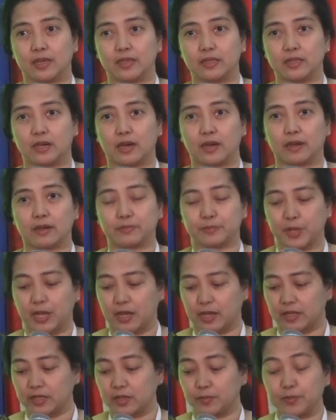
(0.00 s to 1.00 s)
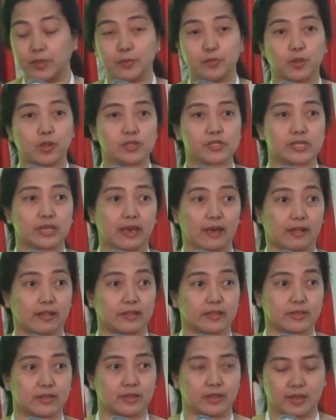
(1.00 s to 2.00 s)
in the people's
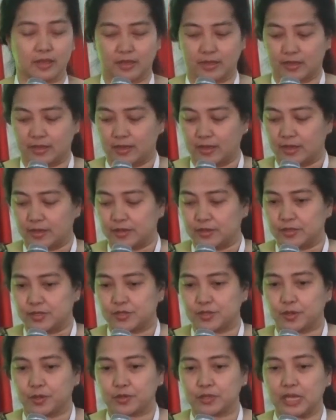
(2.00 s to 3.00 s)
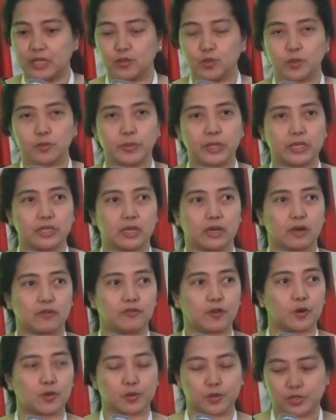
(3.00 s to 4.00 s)
health. So that would be
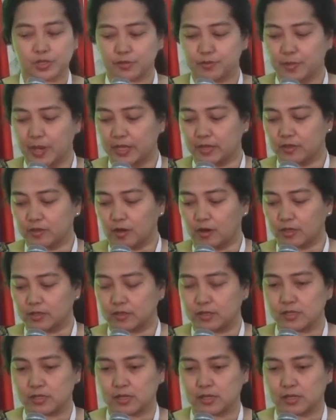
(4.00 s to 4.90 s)
the focus of my talk